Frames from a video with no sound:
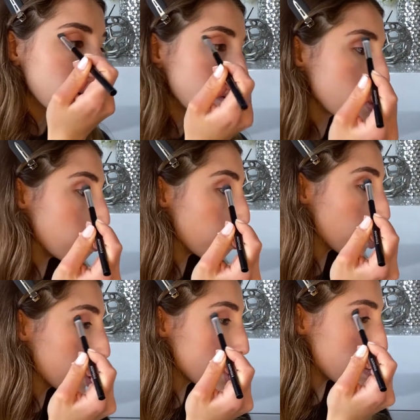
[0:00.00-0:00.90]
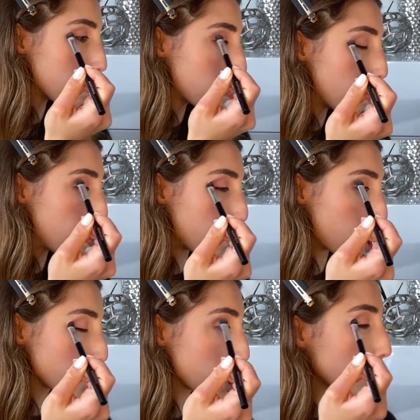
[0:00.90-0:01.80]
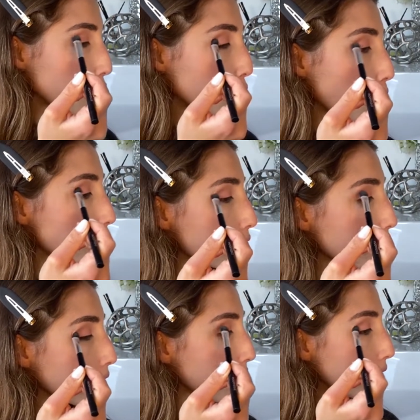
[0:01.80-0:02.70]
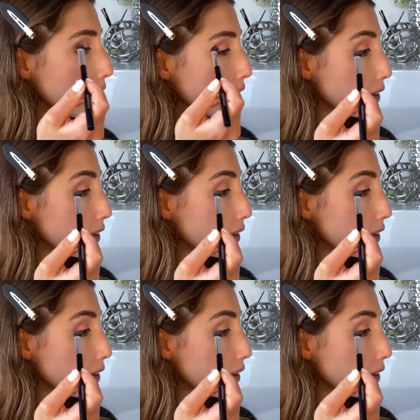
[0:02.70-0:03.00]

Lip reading: So I'm really just brushing it across the lid